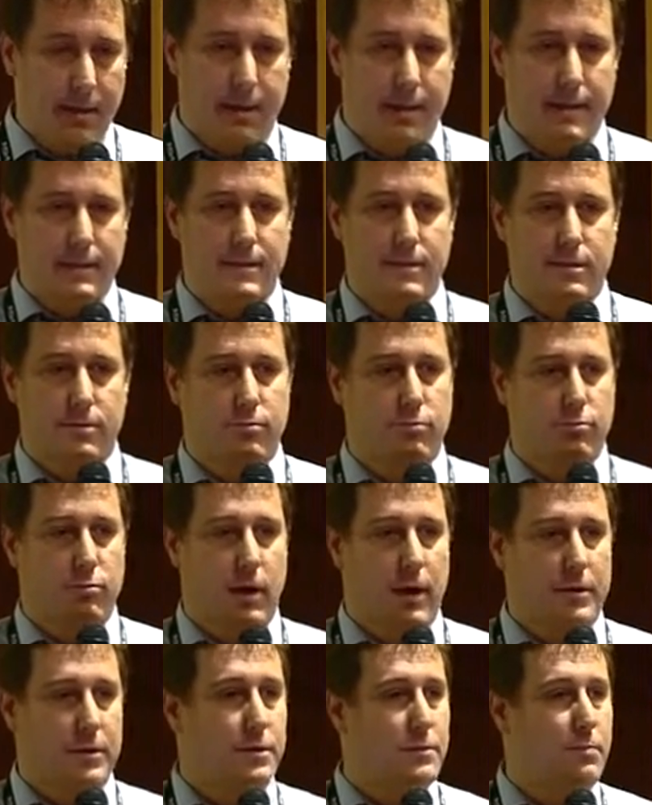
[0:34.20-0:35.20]
It's
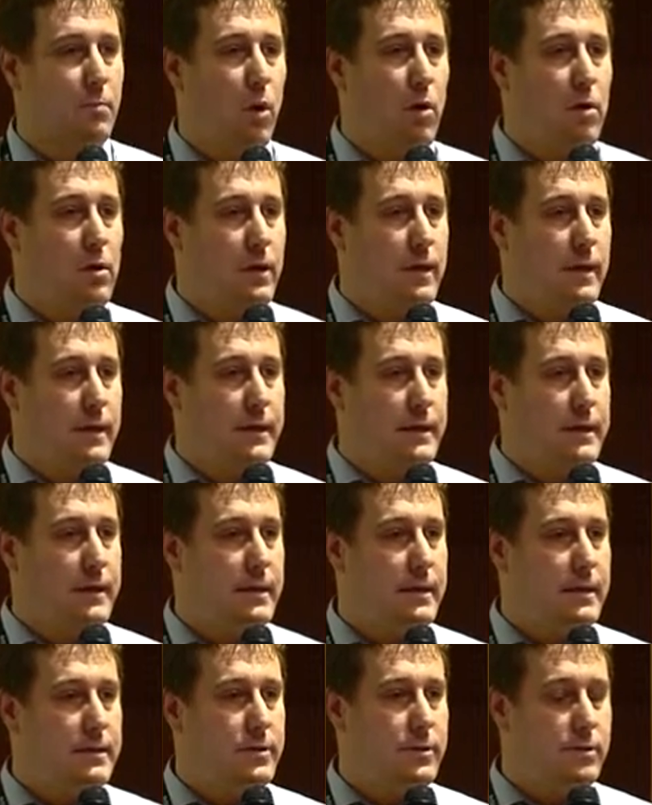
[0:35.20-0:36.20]
rather small
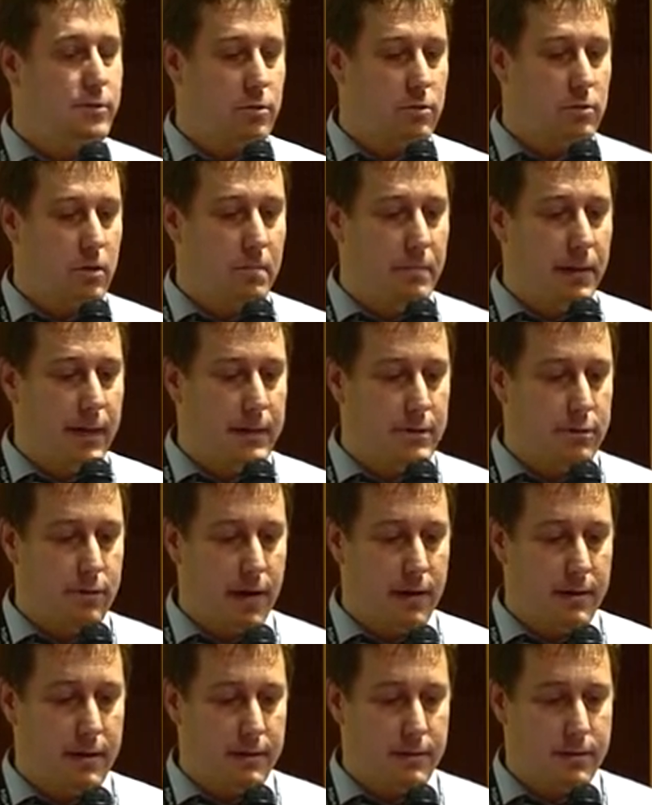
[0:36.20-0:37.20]
institute compared to
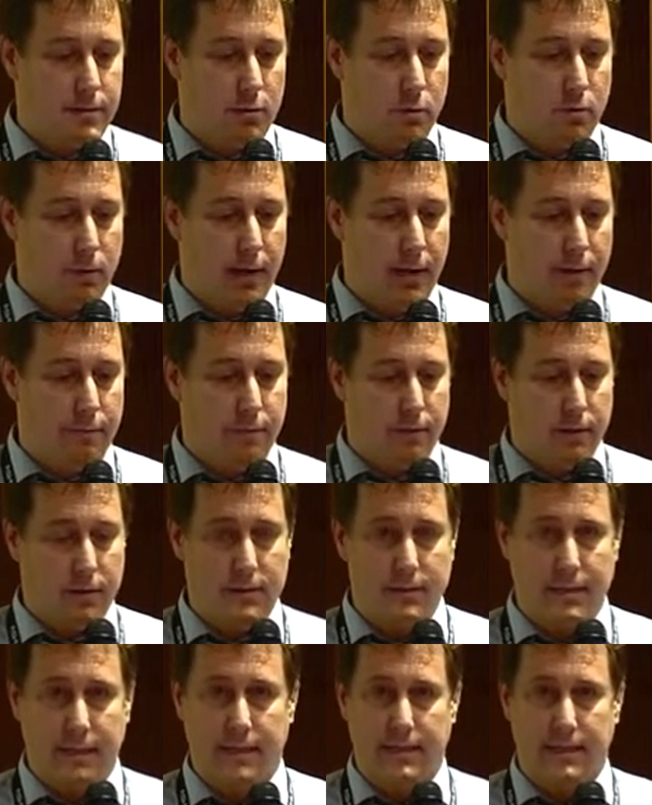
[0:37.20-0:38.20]
others, so we have
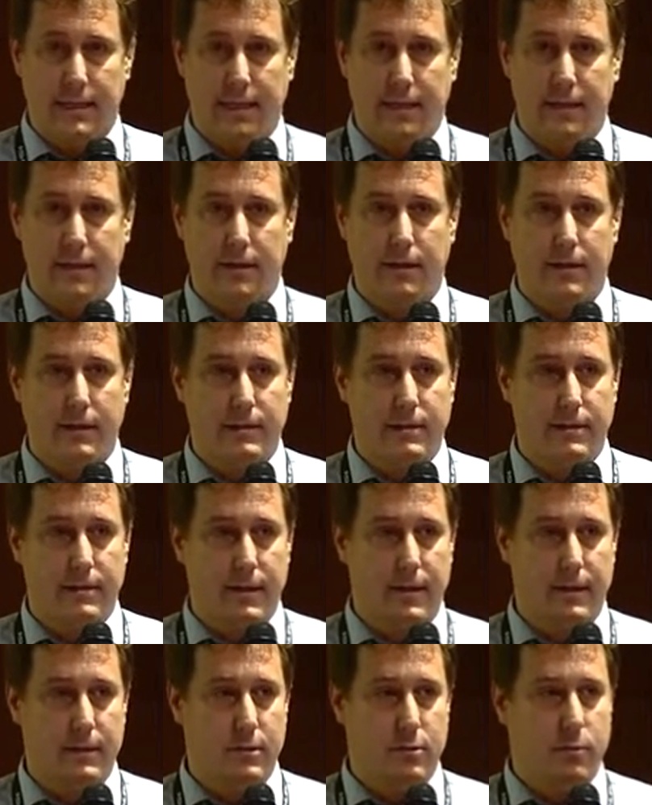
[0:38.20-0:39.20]
6 technicians
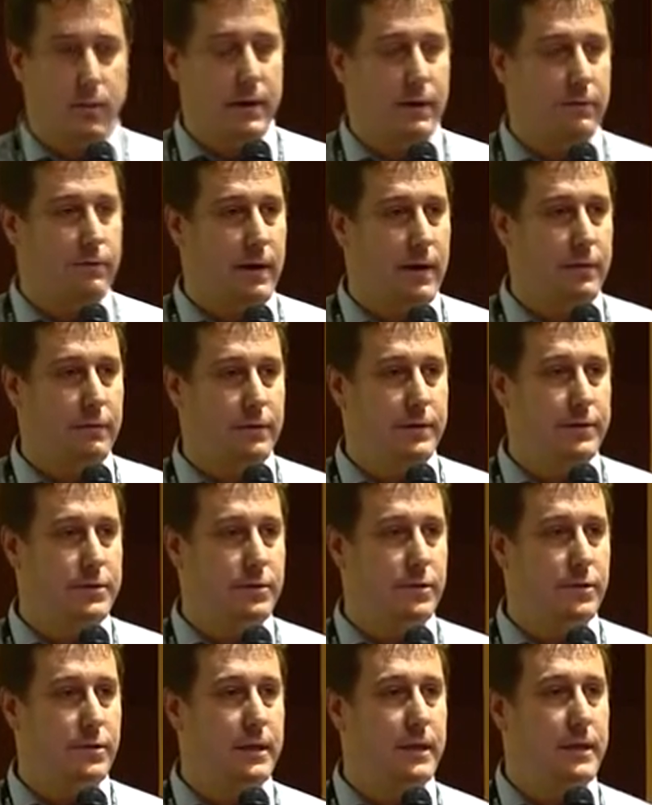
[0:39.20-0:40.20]
and 25
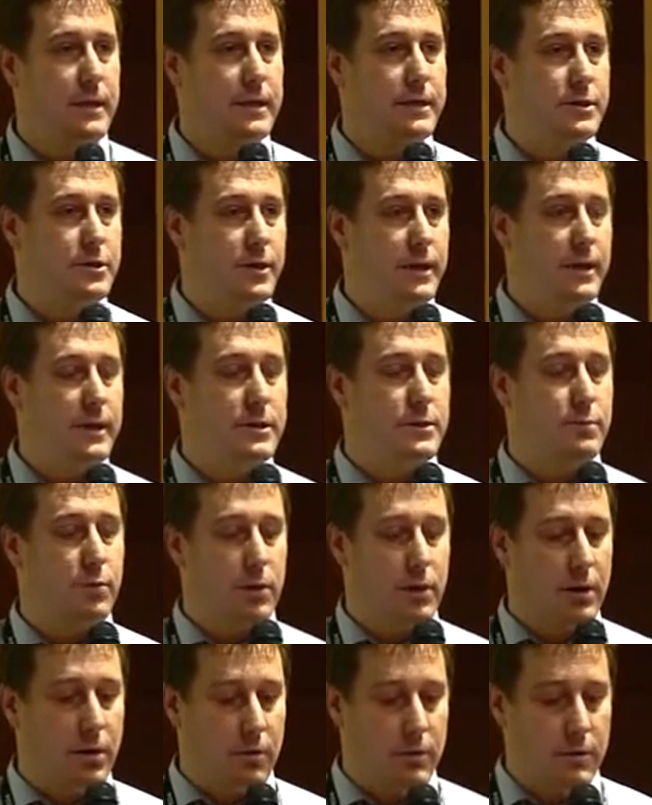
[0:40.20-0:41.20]
research engineers
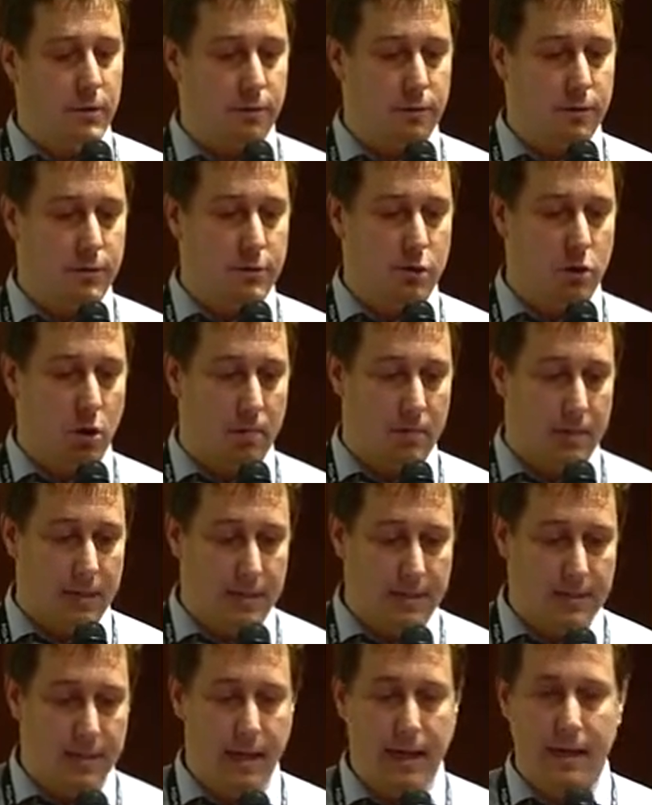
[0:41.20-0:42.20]
working on different
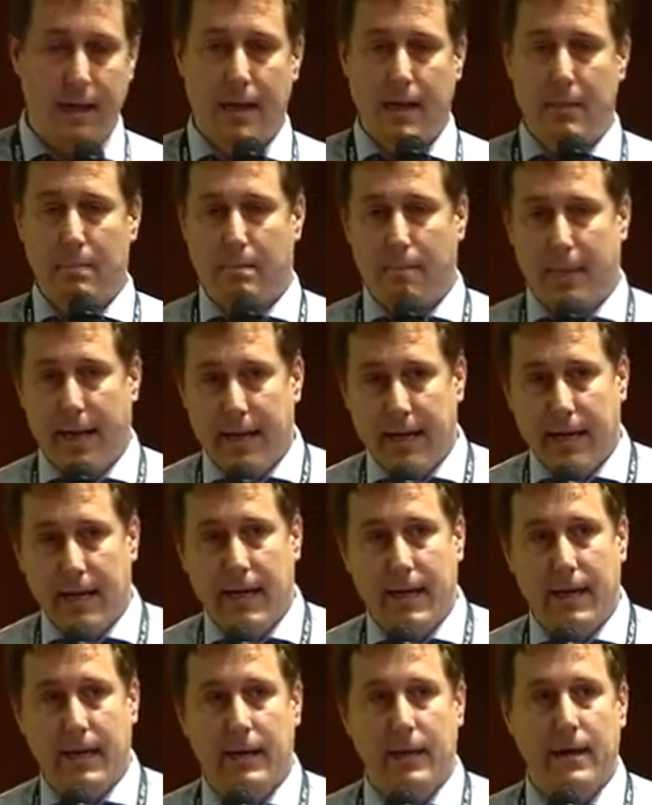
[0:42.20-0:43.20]
topics,
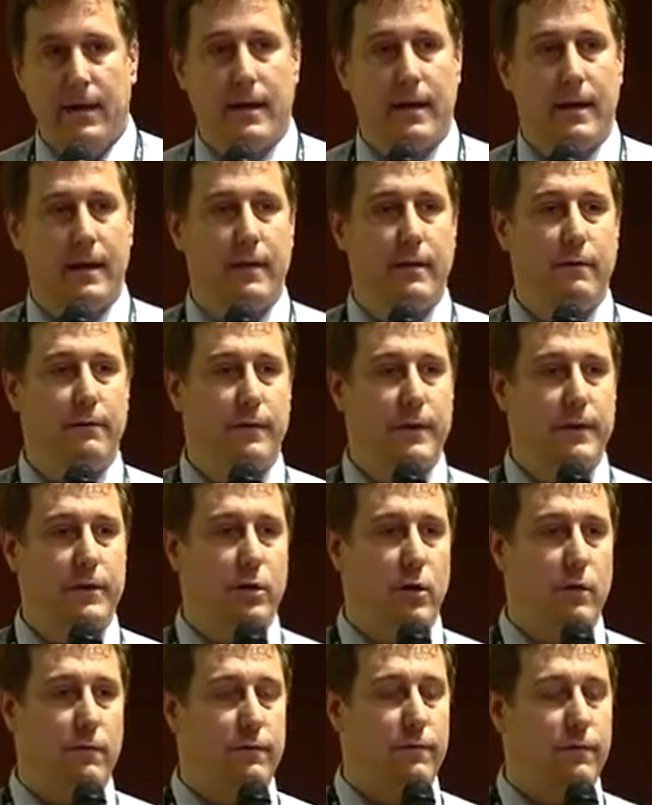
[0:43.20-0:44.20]
mainly in the field
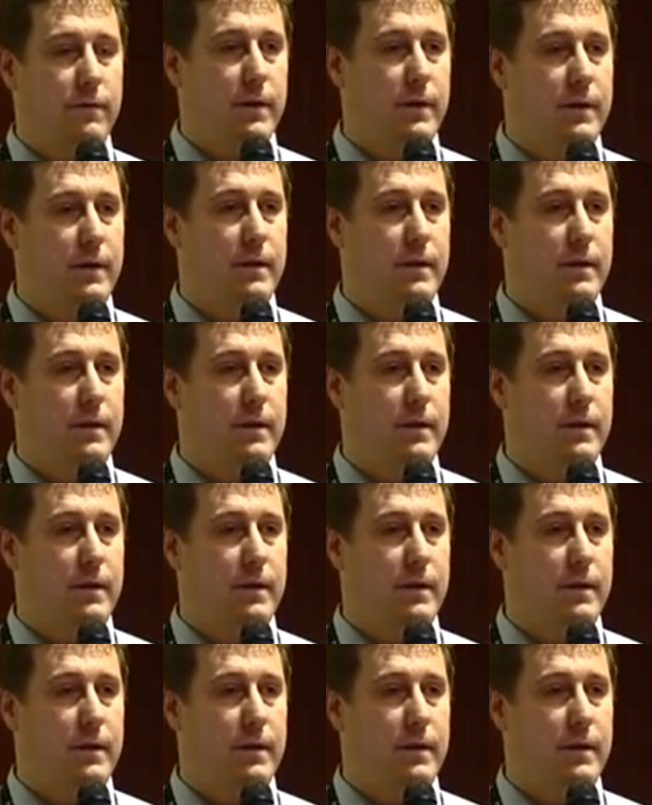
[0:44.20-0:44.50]
of